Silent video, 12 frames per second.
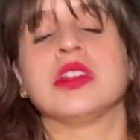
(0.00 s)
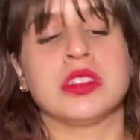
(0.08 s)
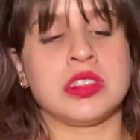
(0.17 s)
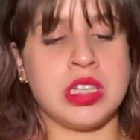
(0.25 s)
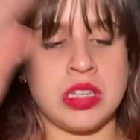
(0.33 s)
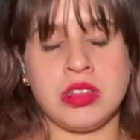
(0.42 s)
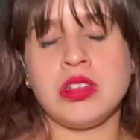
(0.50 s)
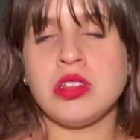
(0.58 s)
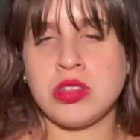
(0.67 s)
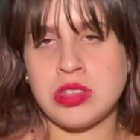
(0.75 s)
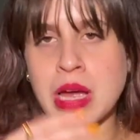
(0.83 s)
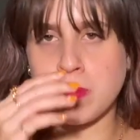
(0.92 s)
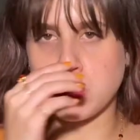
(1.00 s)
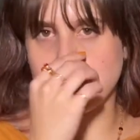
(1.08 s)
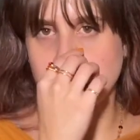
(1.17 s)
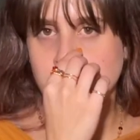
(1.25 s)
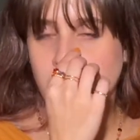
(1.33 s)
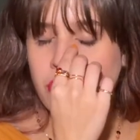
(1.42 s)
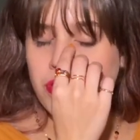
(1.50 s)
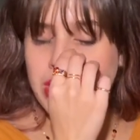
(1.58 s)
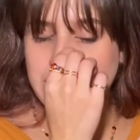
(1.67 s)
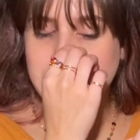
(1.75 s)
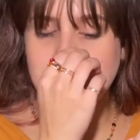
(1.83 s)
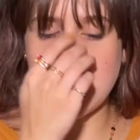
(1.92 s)
the temperatures of
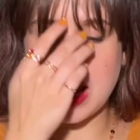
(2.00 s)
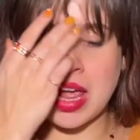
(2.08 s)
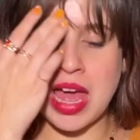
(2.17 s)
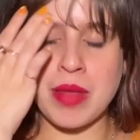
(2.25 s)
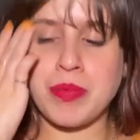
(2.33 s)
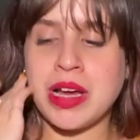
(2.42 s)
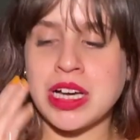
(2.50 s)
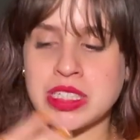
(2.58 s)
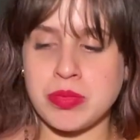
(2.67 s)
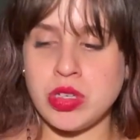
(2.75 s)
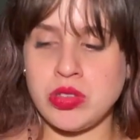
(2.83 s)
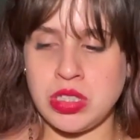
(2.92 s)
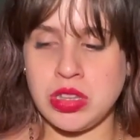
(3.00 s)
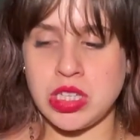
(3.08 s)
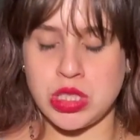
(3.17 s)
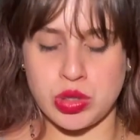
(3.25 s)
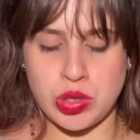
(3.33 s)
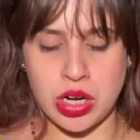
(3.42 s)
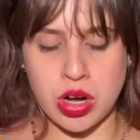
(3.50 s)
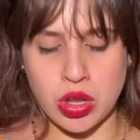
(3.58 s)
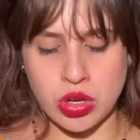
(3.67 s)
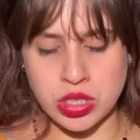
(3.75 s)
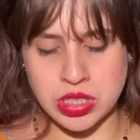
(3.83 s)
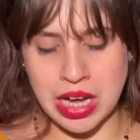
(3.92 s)
that day. And because I'm using these 3
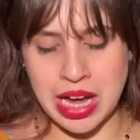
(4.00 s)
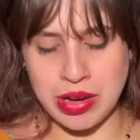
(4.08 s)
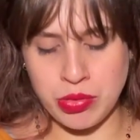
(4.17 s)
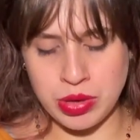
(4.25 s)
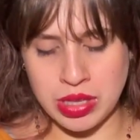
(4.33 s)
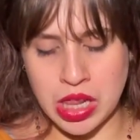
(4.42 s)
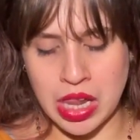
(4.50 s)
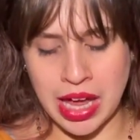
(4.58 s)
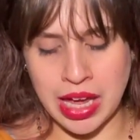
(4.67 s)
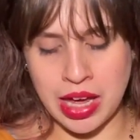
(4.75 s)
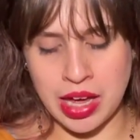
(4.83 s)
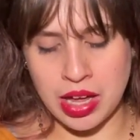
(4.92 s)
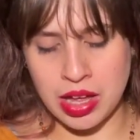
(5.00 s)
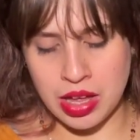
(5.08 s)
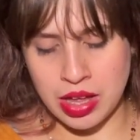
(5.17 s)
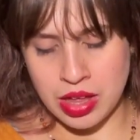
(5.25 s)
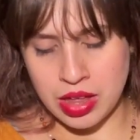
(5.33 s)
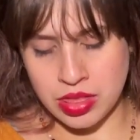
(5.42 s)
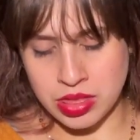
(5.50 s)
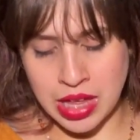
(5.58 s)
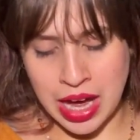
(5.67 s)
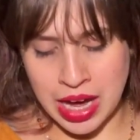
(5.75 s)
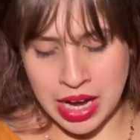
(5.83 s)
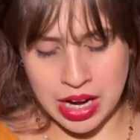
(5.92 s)
colors, I really like
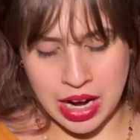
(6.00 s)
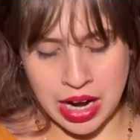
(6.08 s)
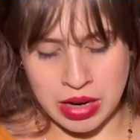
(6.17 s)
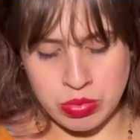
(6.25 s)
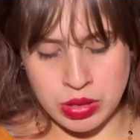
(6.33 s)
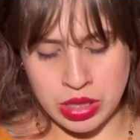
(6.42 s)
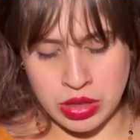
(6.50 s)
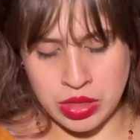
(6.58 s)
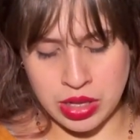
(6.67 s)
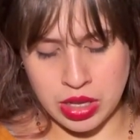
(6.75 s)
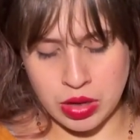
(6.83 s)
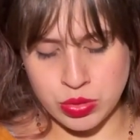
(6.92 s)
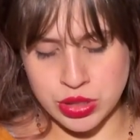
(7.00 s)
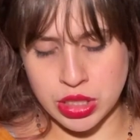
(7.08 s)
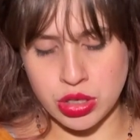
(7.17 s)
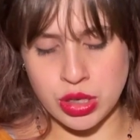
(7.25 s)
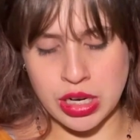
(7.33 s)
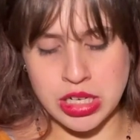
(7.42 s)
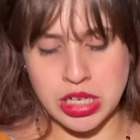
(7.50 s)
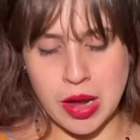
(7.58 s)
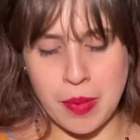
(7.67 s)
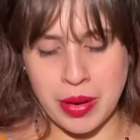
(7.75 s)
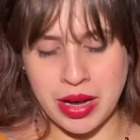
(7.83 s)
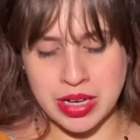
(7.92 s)
that. I really think it was a good
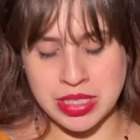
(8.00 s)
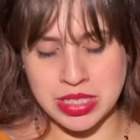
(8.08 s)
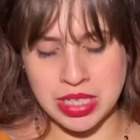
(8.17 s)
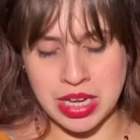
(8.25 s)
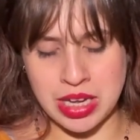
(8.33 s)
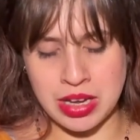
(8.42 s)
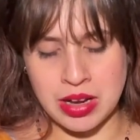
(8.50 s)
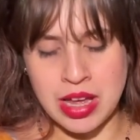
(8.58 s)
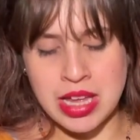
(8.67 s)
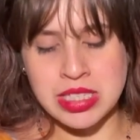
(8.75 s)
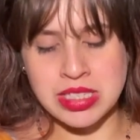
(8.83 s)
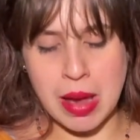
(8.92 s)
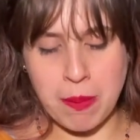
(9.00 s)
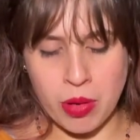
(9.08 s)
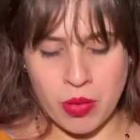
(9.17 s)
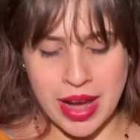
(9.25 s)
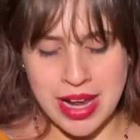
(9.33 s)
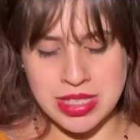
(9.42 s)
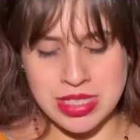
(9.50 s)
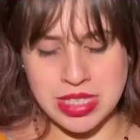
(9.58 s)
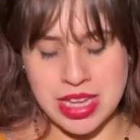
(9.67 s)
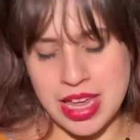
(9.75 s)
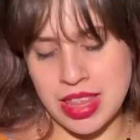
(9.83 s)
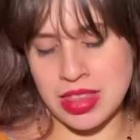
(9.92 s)
idea because it separates
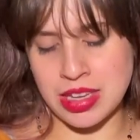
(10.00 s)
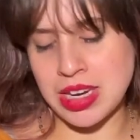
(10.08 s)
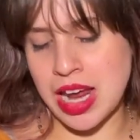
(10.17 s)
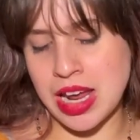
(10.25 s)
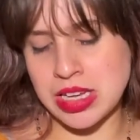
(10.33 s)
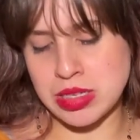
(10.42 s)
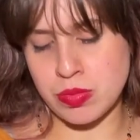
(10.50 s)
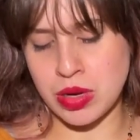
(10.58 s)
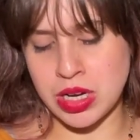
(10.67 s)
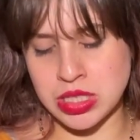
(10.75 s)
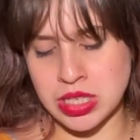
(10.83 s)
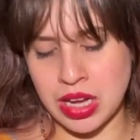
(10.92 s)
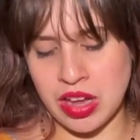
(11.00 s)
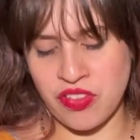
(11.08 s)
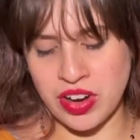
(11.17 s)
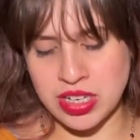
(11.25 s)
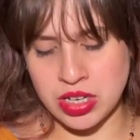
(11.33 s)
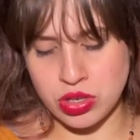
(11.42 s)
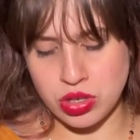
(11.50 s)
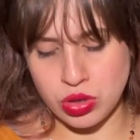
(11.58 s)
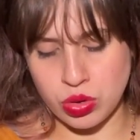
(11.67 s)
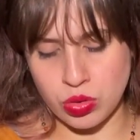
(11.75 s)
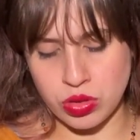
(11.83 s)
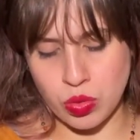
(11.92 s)
the days. Because like if I didn't
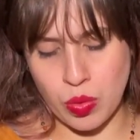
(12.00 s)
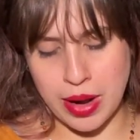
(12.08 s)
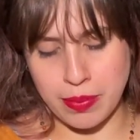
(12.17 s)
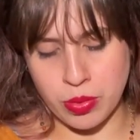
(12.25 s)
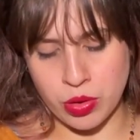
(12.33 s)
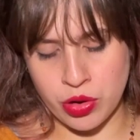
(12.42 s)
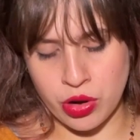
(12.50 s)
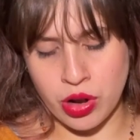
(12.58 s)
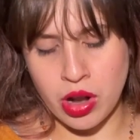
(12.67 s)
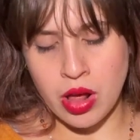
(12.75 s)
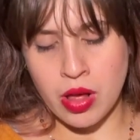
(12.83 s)
do the white border,